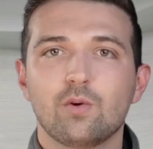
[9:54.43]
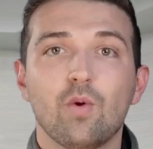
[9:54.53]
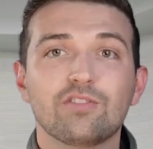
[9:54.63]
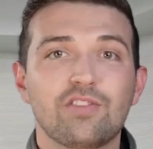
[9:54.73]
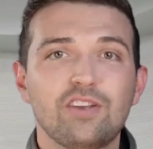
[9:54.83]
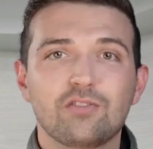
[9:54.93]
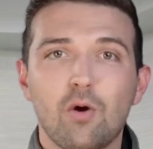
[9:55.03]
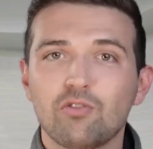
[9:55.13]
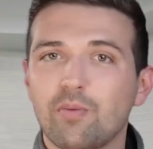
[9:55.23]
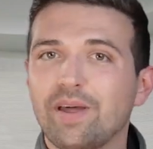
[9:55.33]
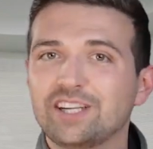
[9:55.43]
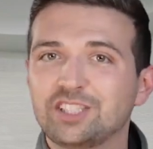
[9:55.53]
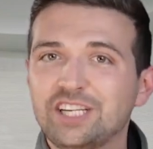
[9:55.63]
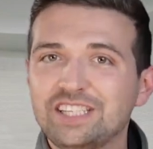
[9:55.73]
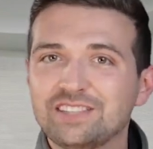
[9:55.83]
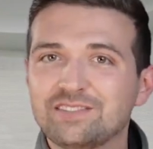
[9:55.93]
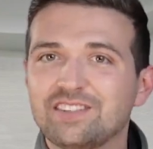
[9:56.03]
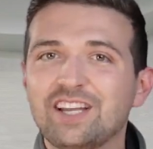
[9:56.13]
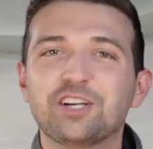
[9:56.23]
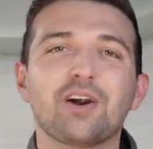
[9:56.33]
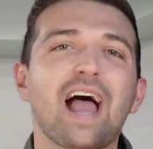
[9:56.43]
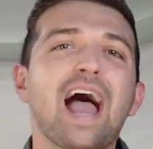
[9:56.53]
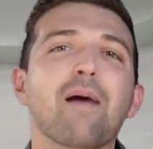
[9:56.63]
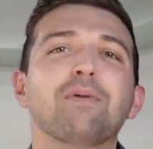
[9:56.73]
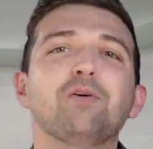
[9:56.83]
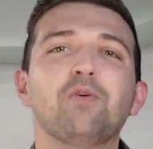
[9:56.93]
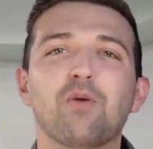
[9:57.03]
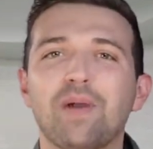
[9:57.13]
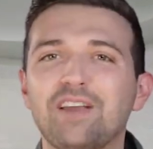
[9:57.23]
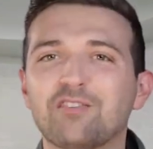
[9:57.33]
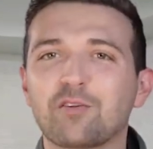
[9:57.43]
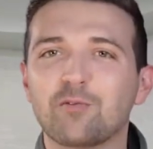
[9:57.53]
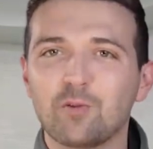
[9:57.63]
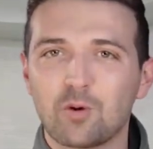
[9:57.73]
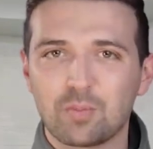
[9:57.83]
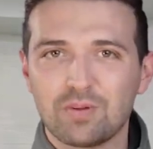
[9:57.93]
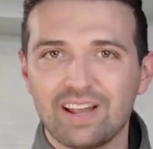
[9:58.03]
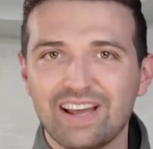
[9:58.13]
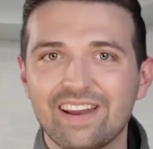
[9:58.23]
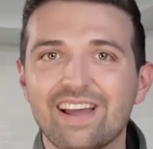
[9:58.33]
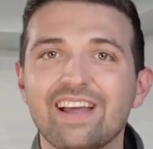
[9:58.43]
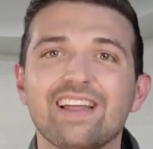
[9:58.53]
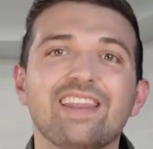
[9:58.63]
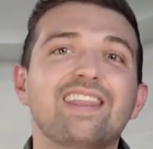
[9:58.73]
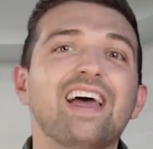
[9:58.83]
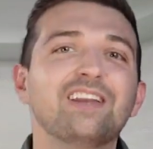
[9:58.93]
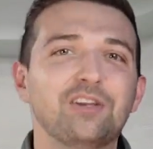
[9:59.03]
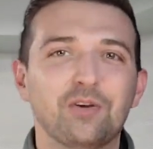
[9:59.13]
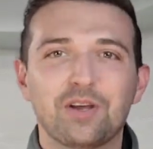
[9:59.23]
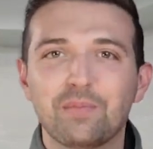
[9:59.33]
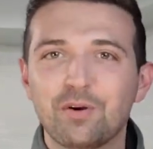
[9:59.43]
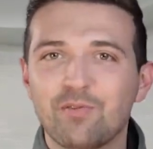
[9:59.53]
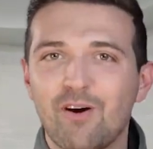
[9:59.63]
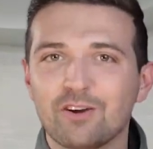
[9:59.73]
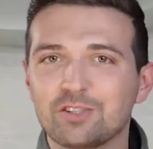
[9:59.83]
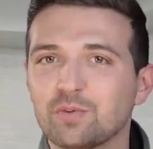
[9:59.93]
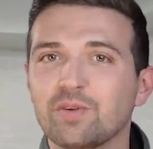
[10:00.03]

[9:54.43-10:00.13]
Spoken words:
Once these goals have been achieved and you're happy with the basic floor plan, then you can move on to